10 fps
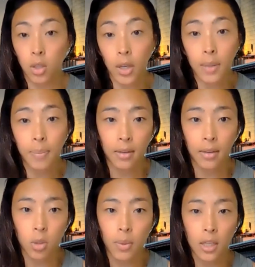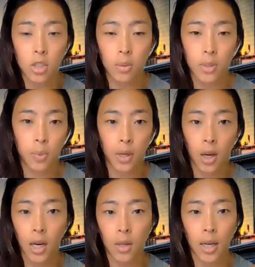good at buying renewable energy, which we
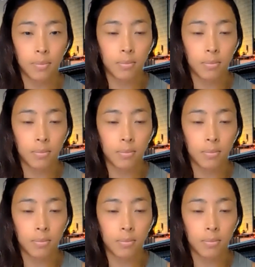are.